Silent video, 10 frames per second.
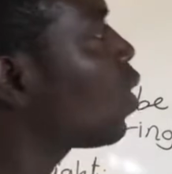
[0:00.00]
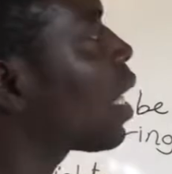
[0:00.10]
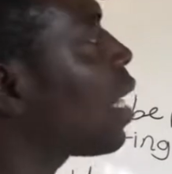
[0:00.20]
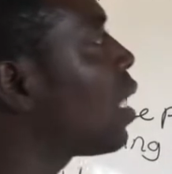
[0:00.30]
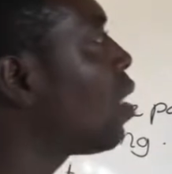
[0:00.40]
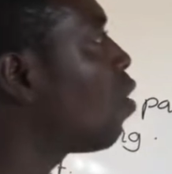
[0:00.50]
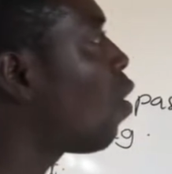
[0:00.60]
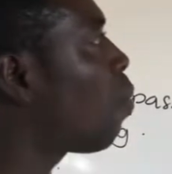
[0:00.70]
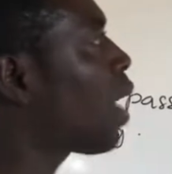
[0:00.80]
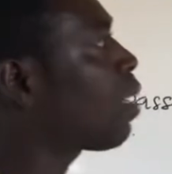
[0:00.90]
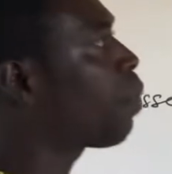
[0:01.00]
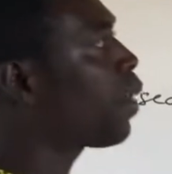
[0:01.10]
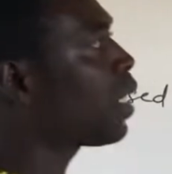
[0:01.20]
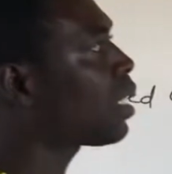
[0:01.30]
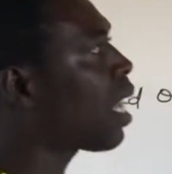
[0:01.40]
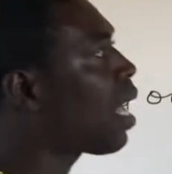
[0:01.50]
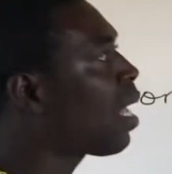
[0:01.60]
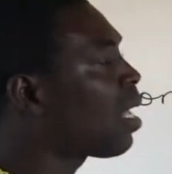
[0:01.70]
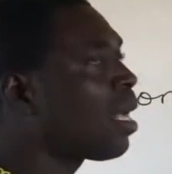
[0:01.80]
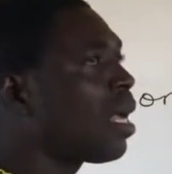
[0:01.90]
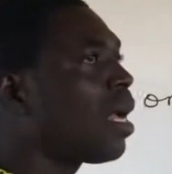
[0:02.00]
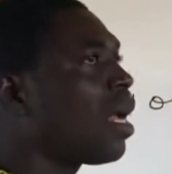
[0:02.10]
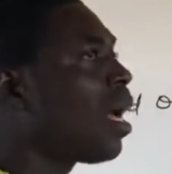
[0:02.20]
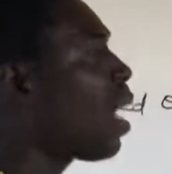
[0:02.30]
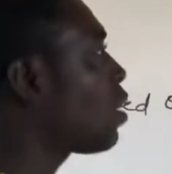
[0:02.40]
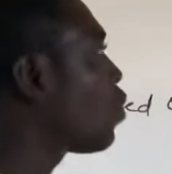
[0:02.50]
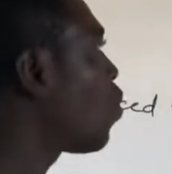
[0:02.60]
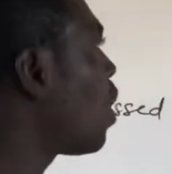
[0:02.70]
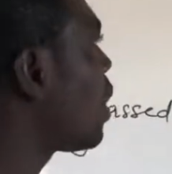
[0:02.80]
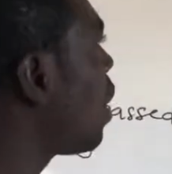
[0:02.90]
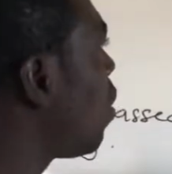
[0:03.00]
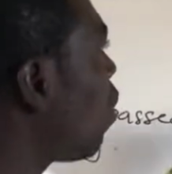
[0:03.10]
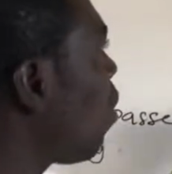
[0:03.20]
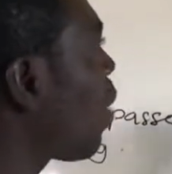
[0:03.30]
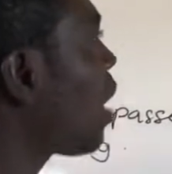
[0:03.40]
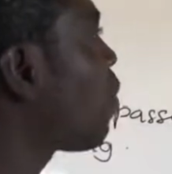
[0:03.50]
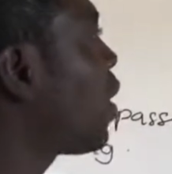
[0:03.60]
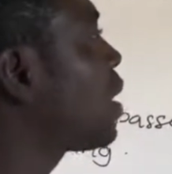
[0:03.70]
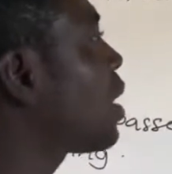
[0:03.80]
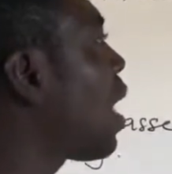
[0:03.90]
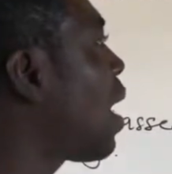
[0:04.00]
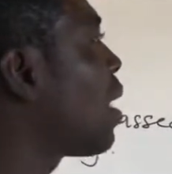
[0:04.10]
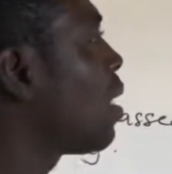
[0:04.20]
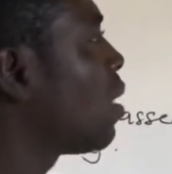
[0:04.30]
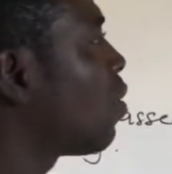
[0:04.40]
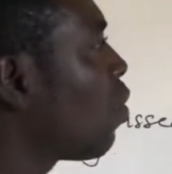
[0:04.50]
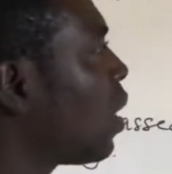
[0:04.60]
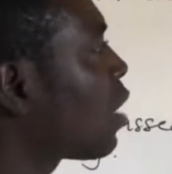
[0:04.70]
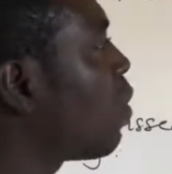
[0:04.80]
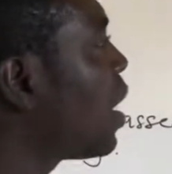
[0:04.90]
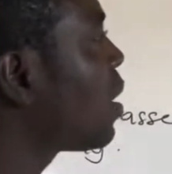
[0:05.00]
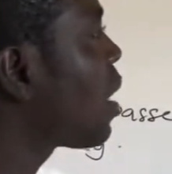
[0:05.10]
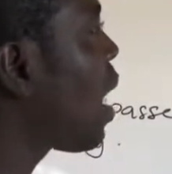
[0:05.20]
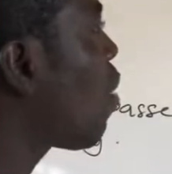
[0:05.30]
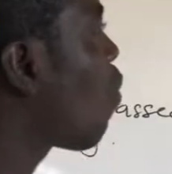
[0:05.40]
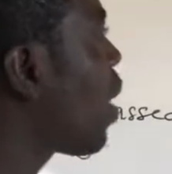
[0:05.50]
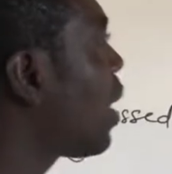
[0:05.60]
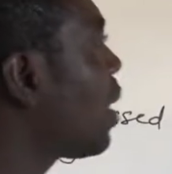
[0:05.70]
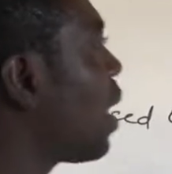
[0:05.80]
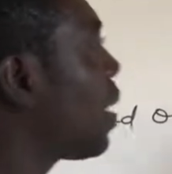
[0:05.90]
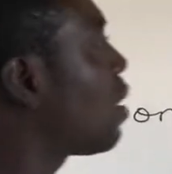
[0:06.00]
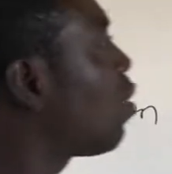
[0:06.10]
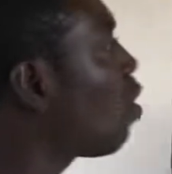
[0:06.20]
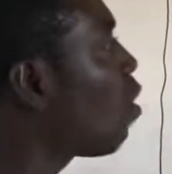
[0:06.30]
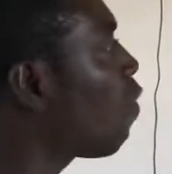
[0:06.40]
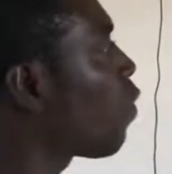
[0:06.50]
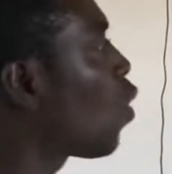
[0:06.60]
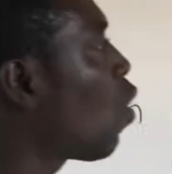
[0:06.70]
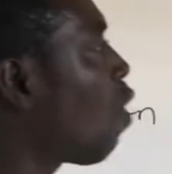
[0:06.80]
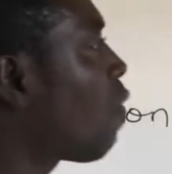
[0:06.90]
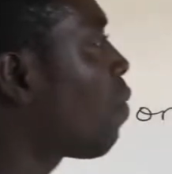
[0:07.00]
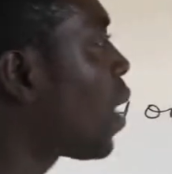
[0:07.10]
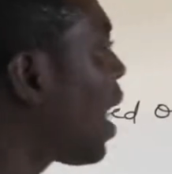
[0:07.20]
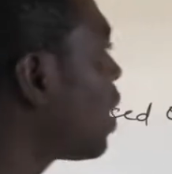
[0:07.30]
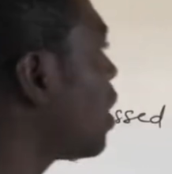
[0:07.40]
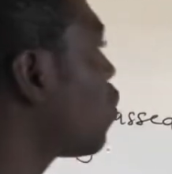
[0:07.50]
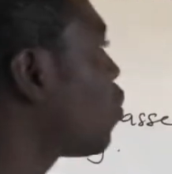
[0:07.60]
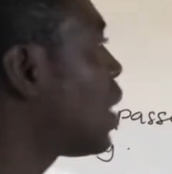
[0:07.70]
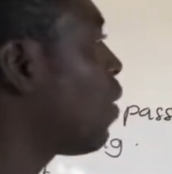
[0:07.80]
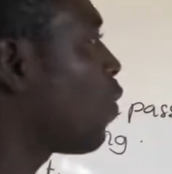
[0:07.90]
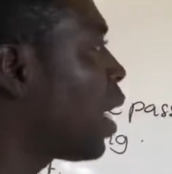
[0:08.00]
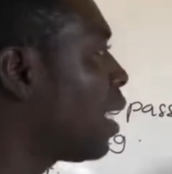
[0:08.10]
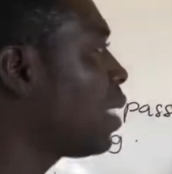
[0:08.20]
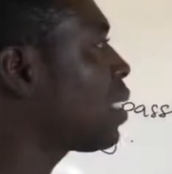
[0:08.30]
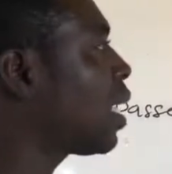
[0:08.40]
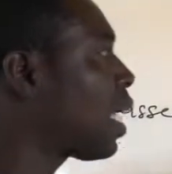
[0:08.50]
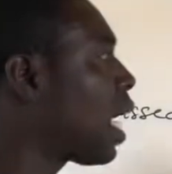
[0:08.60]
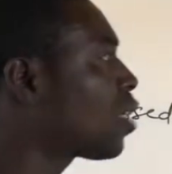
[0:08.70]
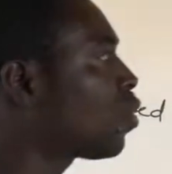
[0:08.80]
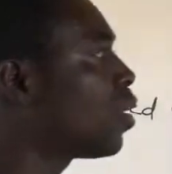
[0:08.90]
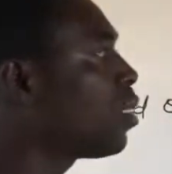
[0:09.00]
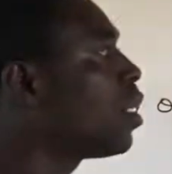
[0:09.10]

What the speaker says: at the low blood pressure as well. The low blood pressure, it means that when there is low flow of blood to the veins and arteries